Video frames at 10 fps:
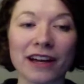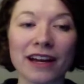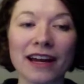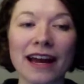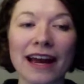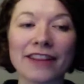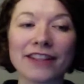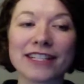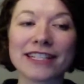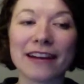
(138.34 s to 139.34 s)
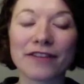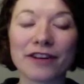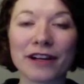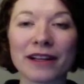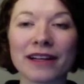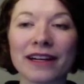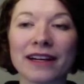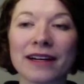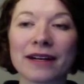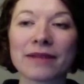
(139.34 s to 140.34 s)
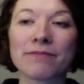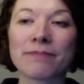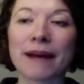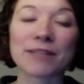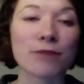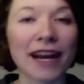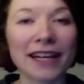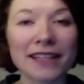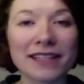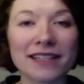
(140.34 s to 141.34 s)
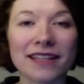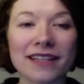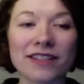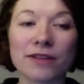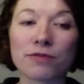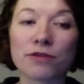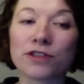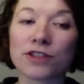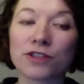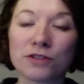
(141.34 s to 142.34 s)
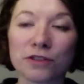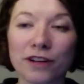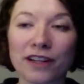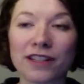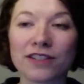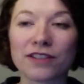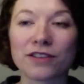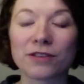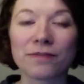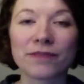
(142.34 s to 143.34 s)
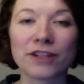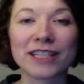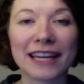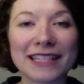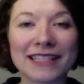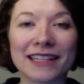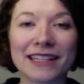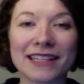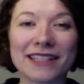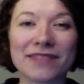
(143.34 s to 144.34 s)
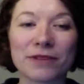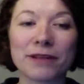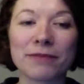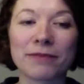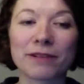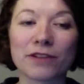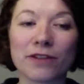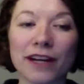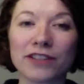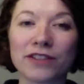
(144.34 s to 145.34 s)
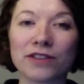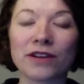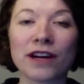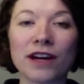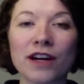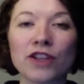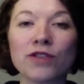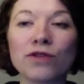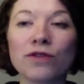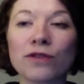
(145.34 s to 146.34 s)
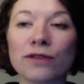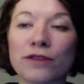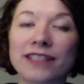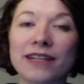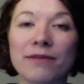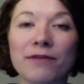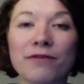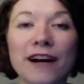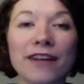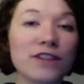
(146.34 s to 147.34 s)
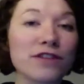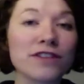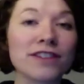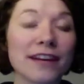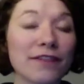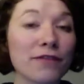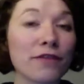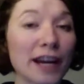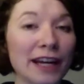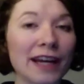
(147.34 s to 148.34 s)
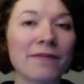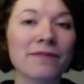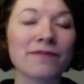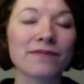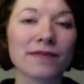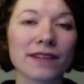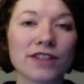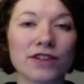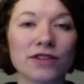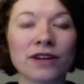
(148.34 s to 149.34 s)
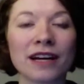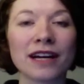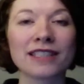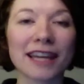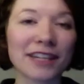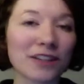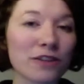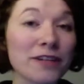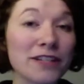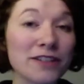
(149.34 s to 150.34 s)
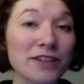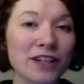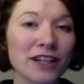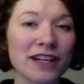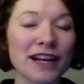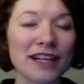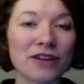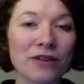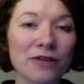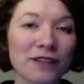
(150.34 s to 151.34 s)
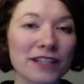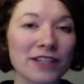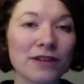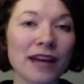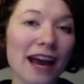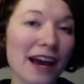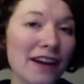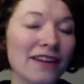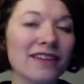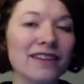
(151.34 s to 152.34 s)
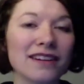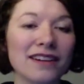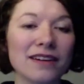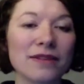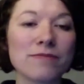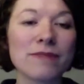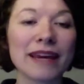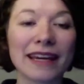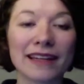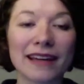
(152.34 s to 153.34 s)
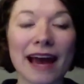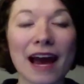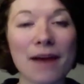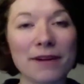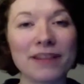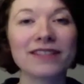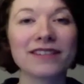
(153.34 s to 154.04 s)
and there's several best practices and approaches to do it. So there's case studies where people try to do, for example, 5 users every Friday. So schedule research in as often as you can, make it a habit,